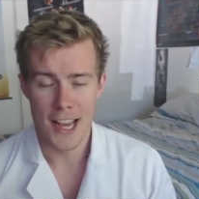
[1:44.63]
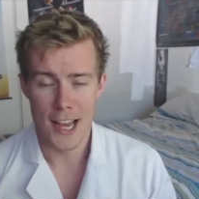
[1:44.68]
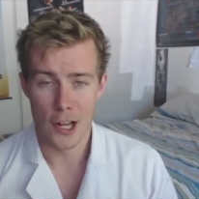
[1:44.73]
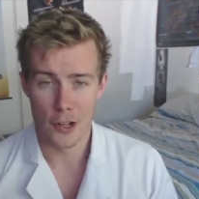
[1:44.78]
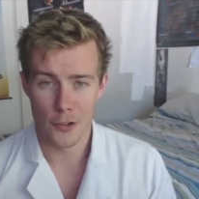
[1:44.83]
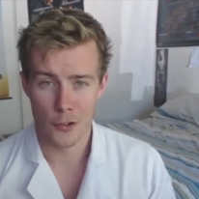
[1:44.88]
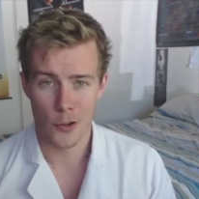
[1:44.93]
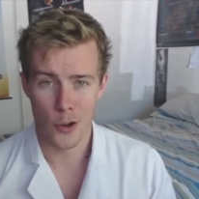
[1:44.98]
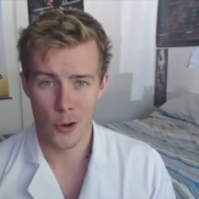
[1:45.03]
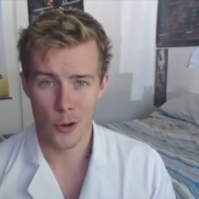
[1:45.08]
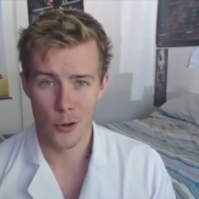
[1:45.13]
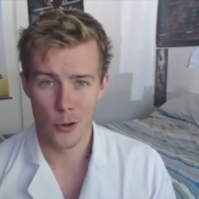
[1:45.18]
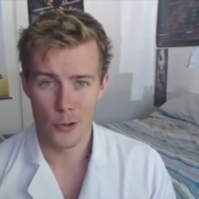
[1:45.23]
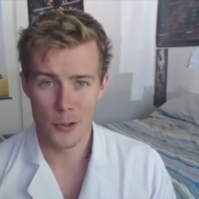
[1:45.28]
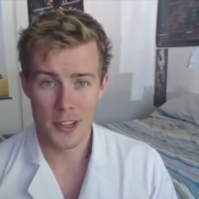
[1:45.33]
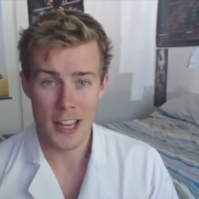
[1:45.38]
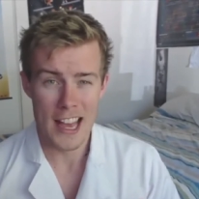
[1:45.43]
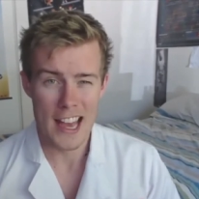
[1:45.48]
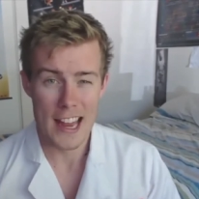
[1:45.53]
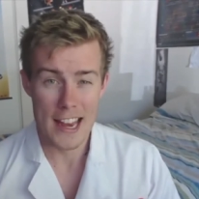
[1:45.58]
It's
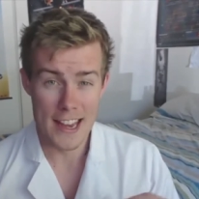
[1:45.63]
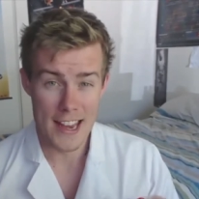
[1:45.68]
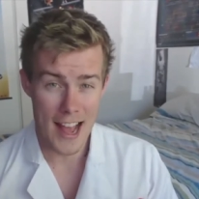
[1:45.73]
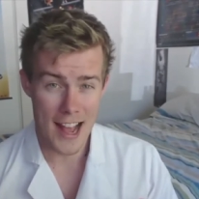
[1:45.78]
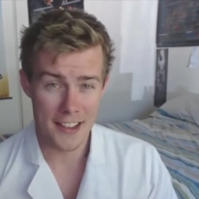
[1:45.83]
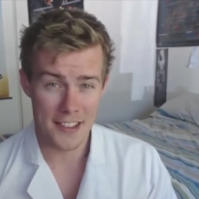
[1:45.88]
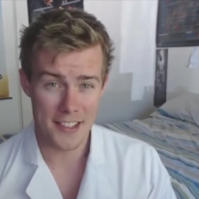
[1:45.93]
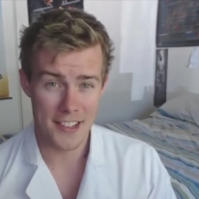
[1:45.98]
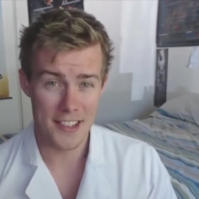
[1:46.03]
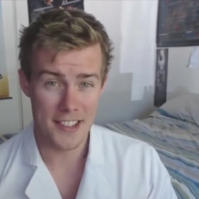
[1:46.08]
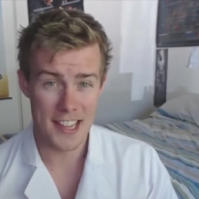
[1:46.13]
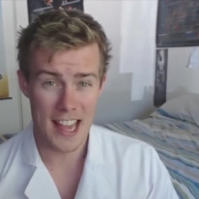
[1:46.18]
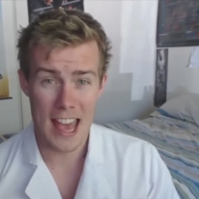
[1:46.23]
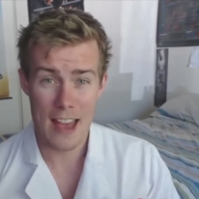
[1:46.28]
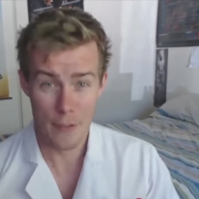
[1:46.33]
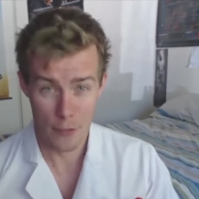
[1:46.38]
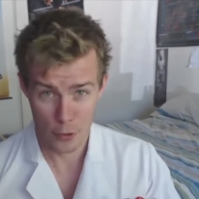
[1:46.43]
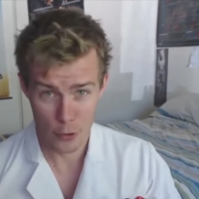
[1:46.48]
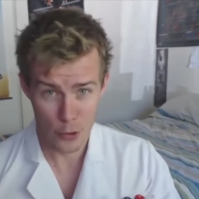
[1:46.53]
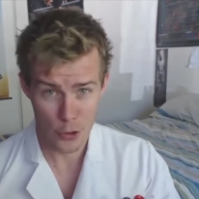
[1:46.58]
called NASA's
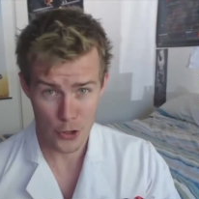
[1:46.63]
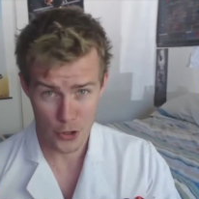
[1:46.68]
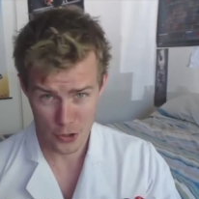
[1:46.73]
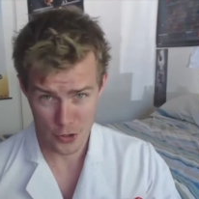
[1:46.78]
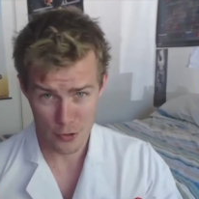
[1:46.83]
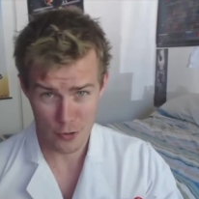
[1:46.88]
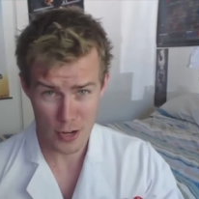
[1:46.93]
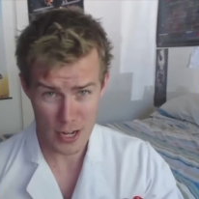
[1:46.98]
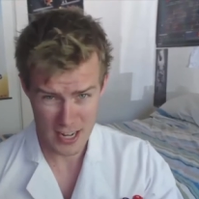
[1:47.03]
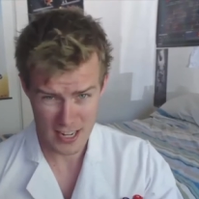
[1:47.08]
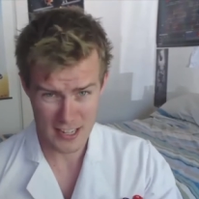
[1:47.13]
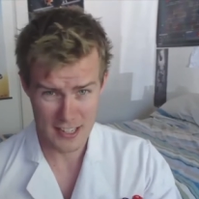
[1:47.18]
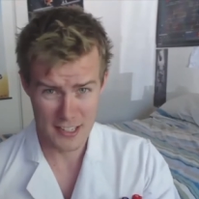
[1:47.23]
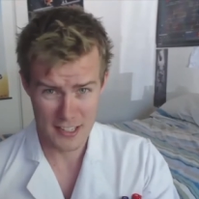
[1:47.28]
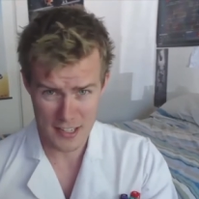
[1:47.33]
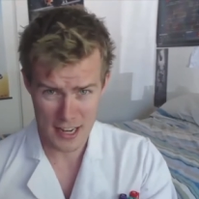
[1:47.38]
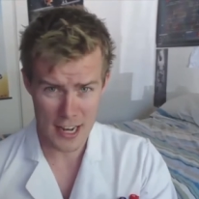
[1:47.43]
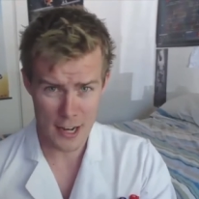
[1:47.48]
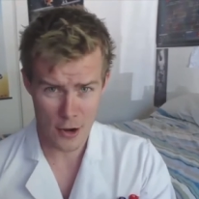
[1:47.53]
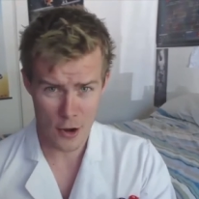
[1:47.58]
Evolutionary
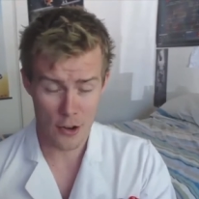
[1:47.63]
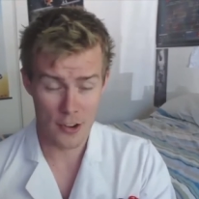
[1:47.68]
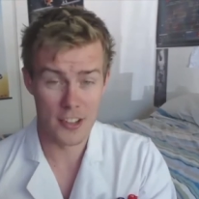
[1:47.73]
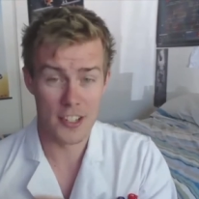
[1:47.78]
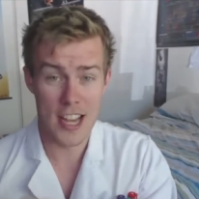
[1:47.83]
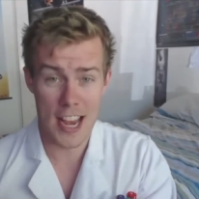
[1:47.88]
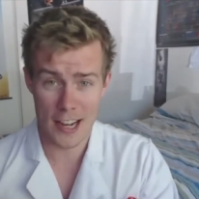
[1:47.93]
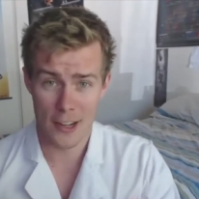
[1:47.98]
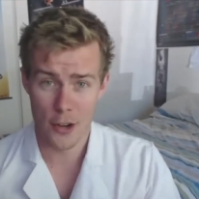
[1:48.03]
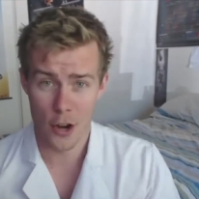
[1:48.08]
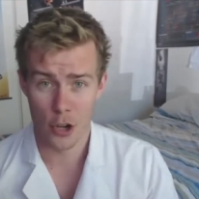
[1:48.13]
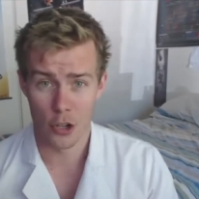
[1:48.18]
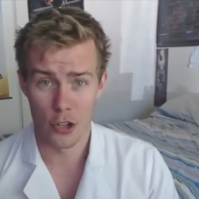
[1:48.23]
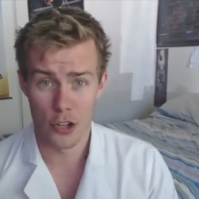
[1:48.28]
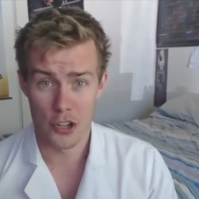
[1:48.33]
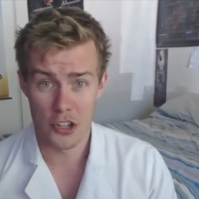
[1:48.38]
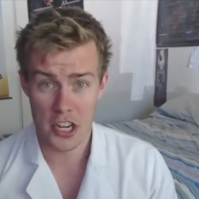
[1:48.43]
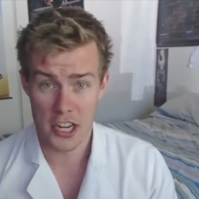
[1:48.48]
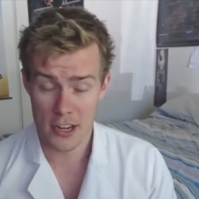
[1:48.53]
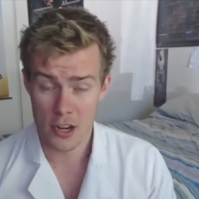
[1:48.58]
Xenon
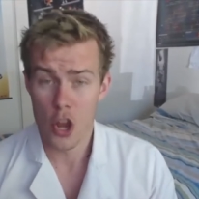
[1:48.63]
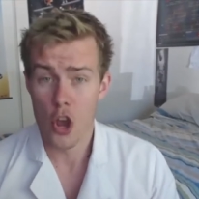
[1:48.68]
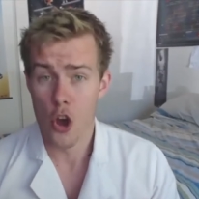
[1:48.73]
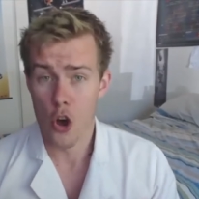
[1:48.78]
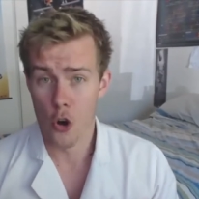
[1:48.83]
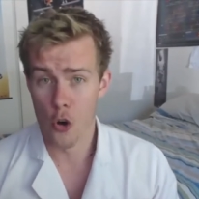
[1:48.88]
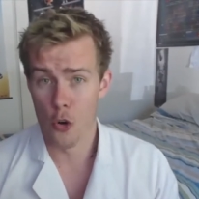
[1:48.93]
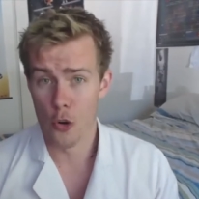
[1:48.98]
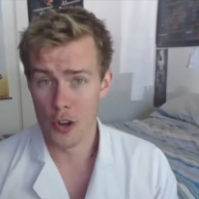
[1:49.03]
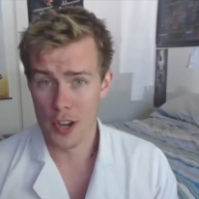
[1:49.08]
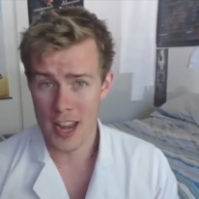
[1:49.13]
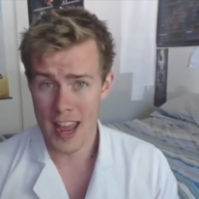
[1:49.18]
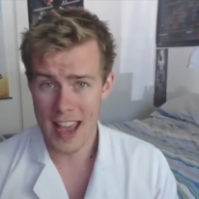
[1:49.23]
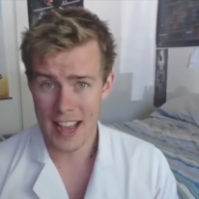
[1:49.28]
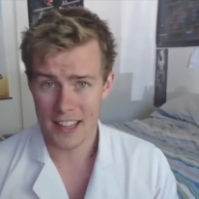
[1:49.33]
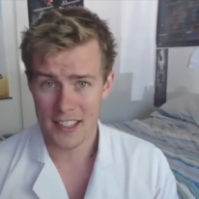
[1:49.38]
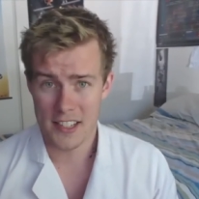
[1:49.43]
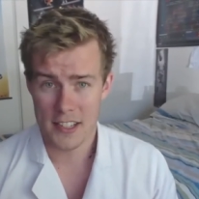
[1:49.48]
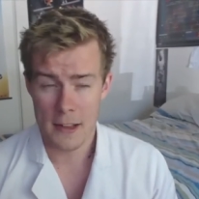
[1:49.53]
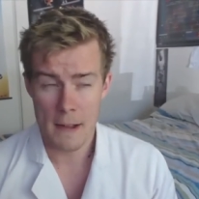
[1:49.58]
Technology, or
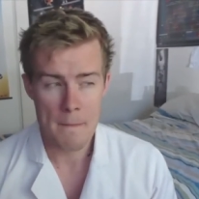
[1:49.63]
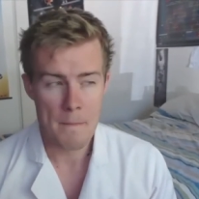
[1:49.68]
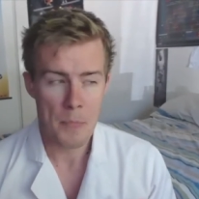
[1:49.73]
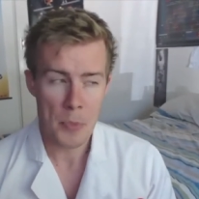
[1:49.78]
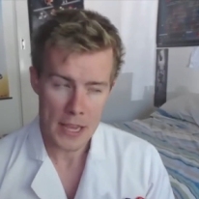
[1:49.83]
NEXT.